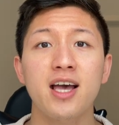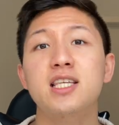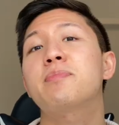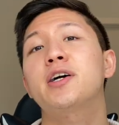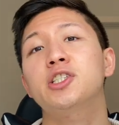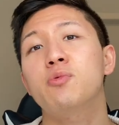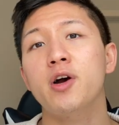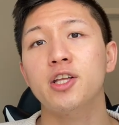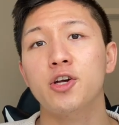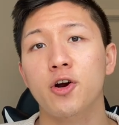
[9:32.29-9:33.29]
especially
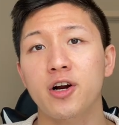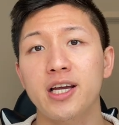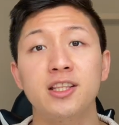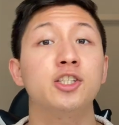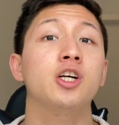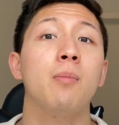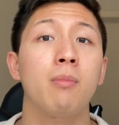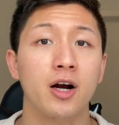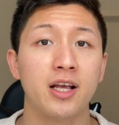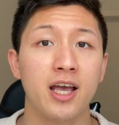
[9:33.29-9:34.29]
when you're in the job
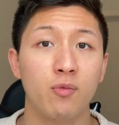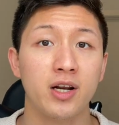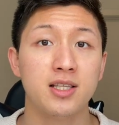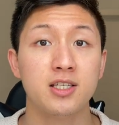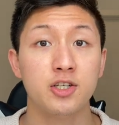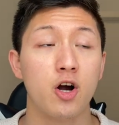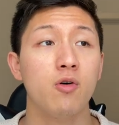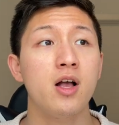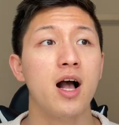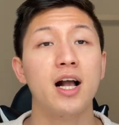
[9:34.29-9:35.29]
market and when it's, you know,
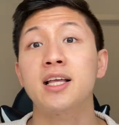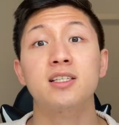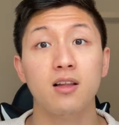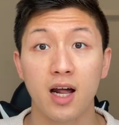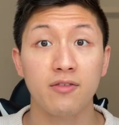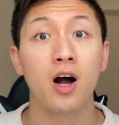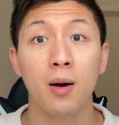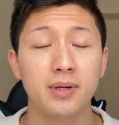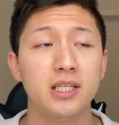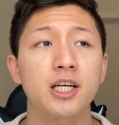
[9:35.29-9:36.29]
against a lot of
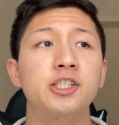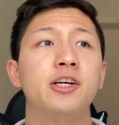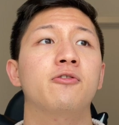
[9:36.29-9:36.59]
competition.